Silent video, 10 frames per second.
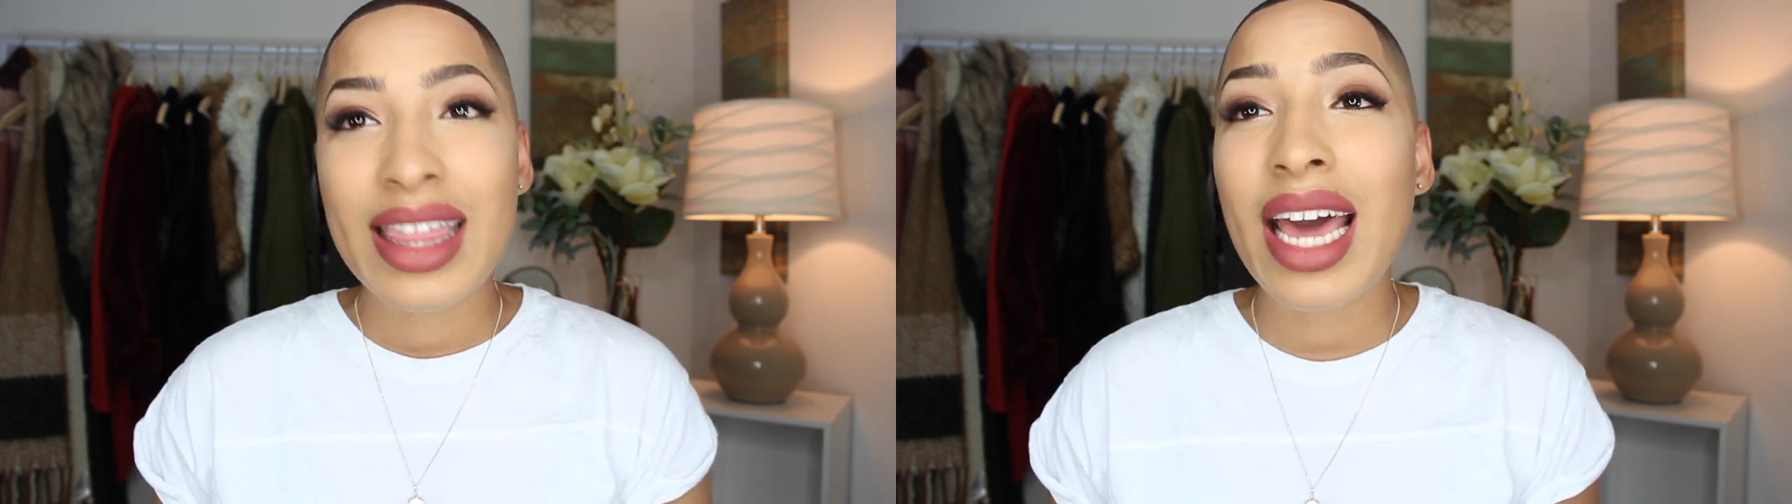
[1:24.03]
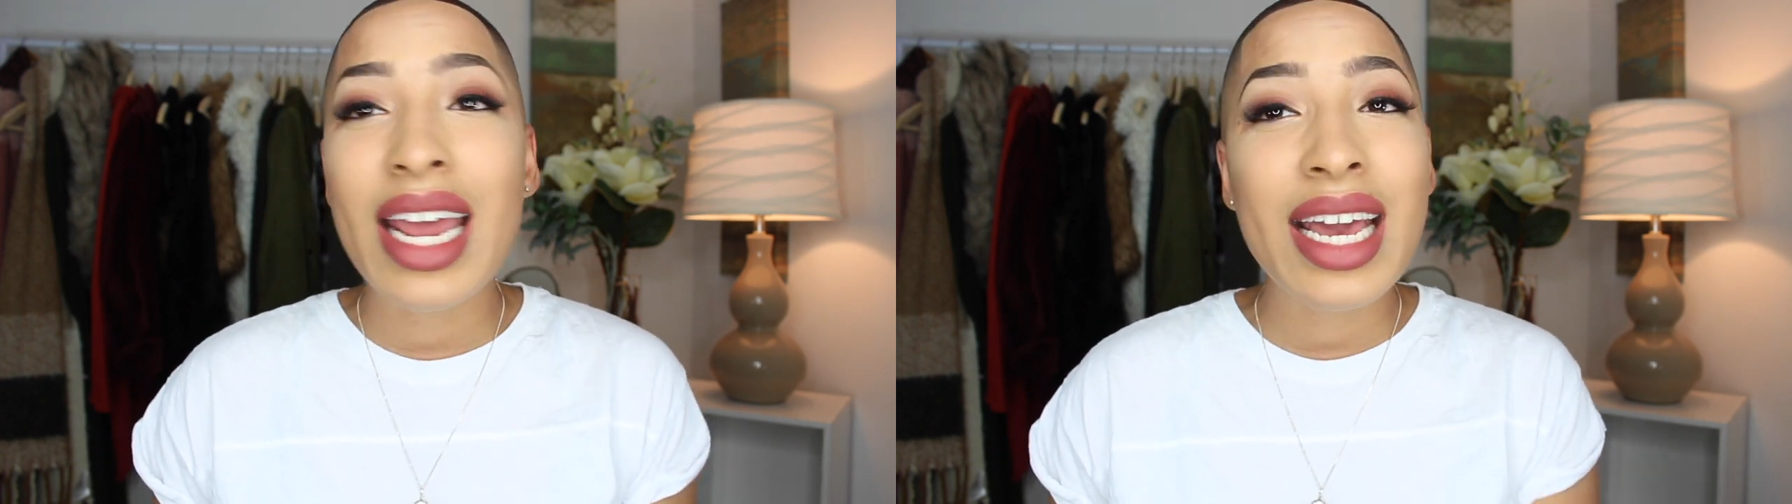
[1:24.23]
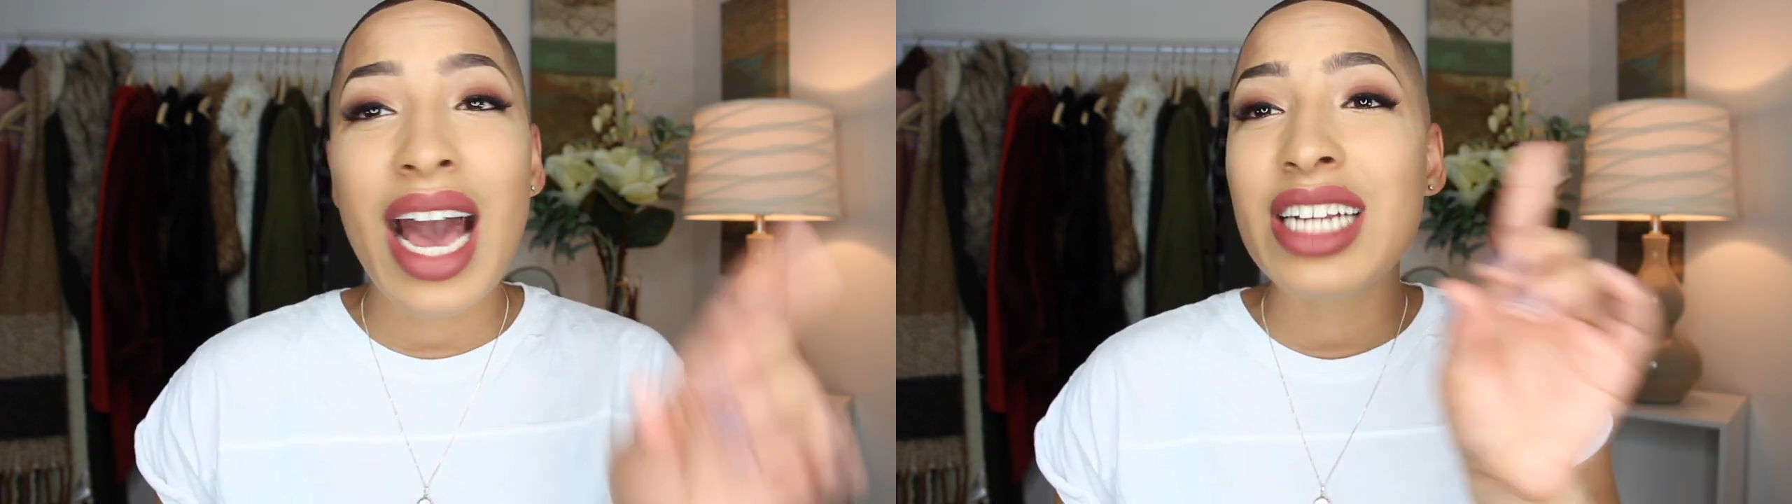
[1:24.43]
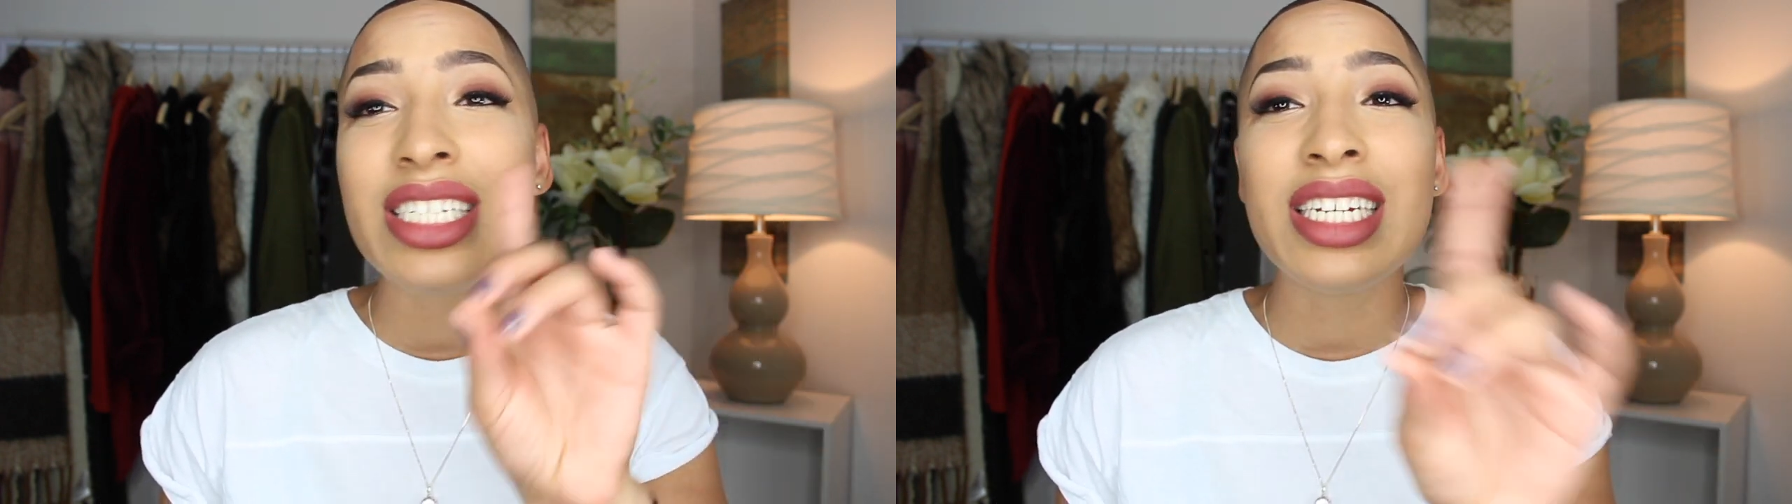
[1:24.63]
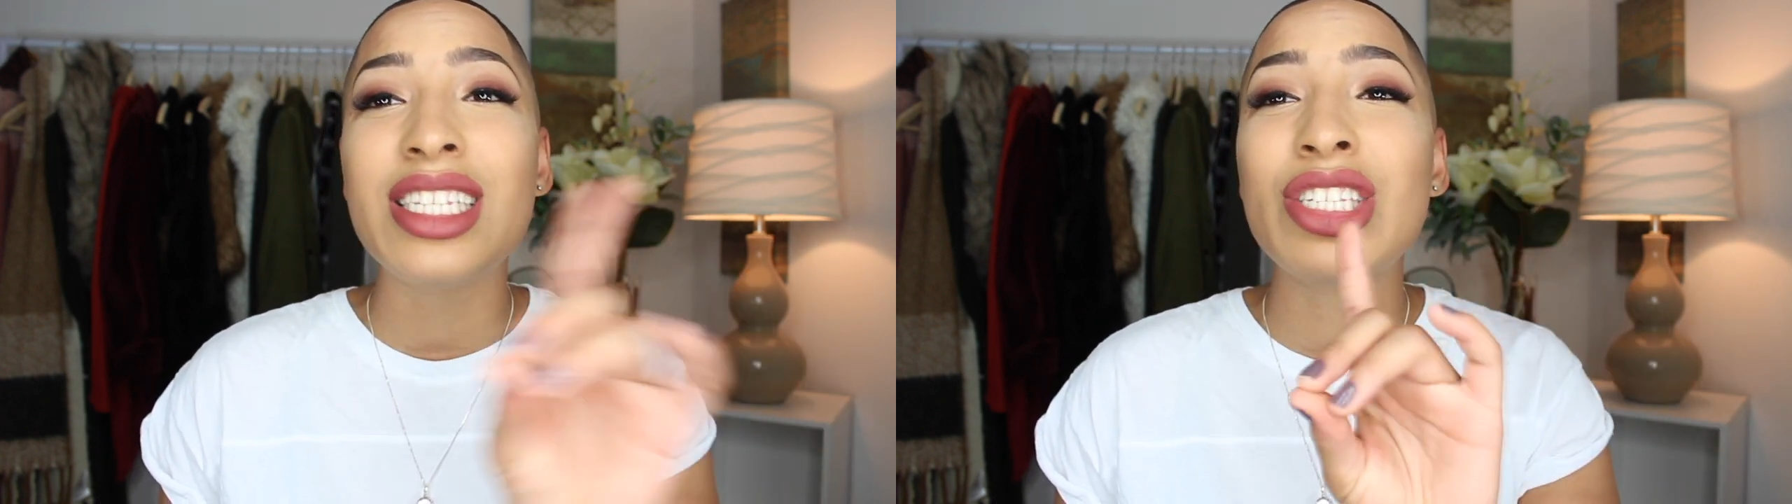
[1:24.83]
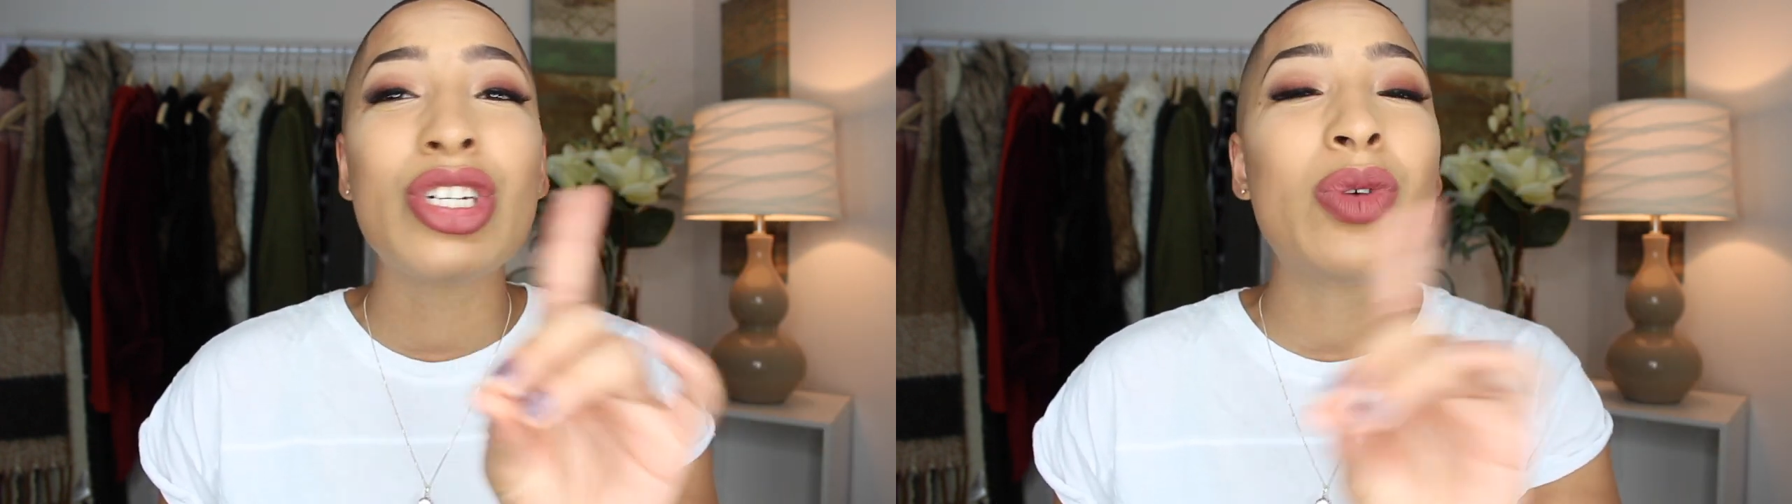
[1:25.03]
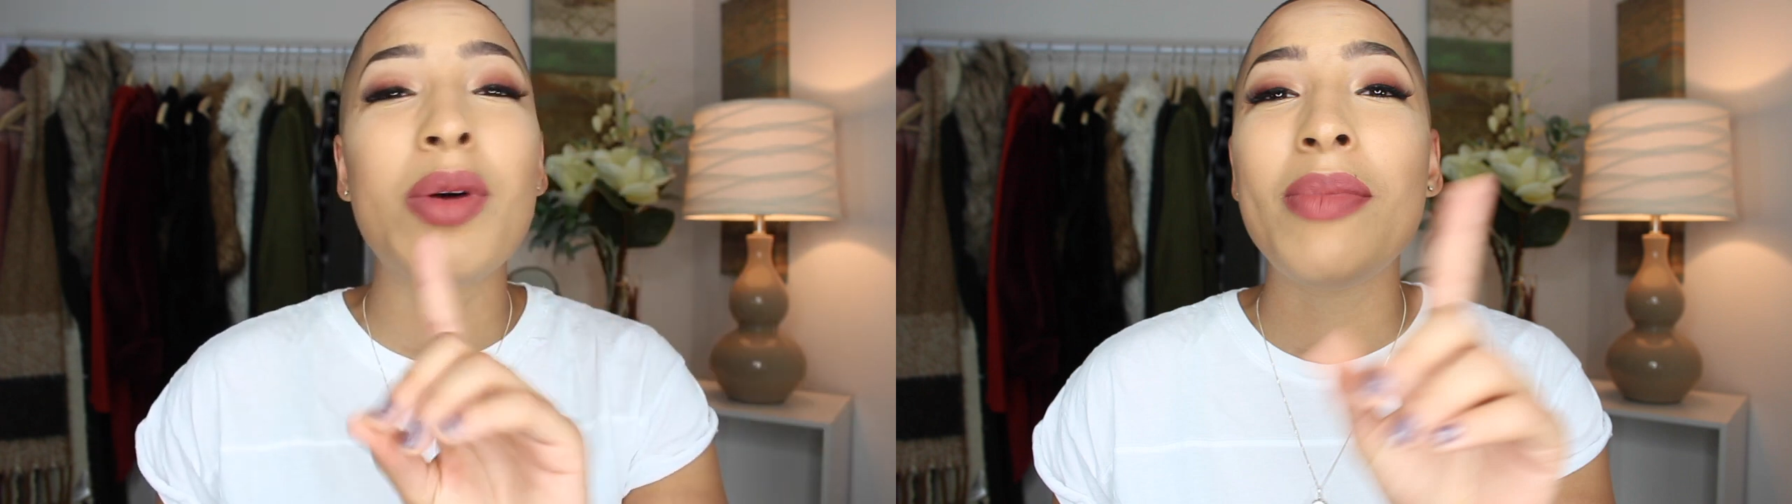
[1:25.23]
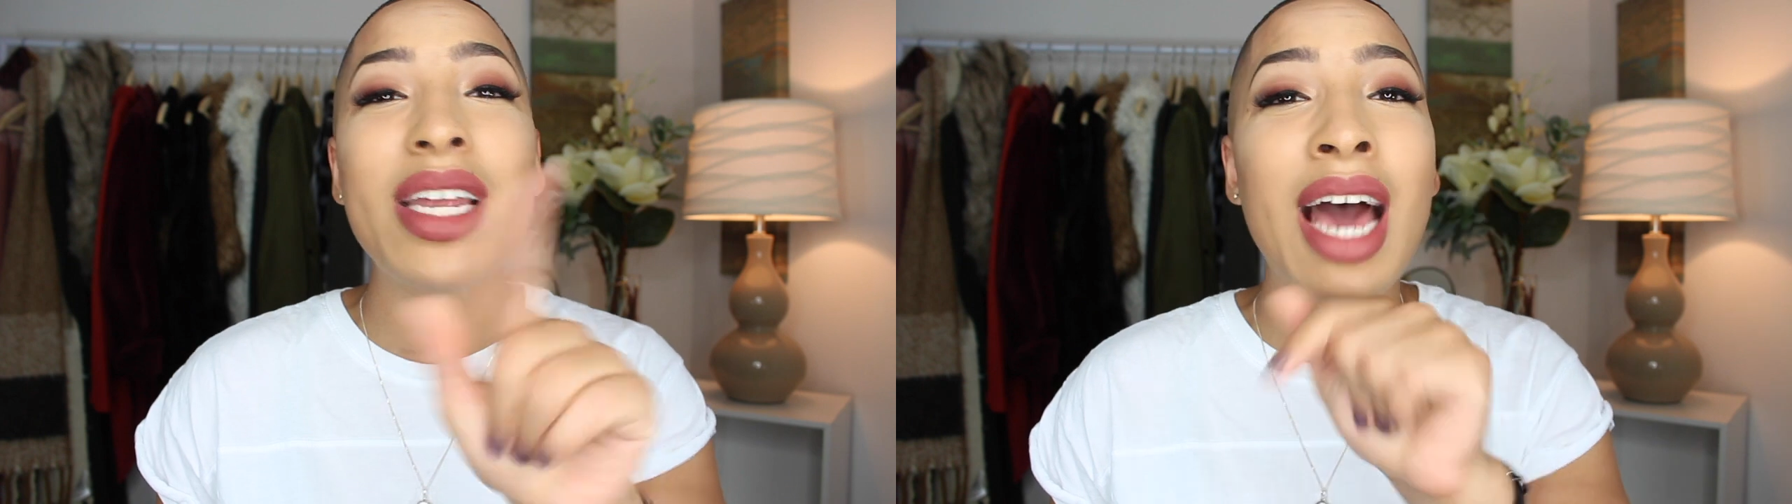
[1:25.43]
That ain't got shit to do with me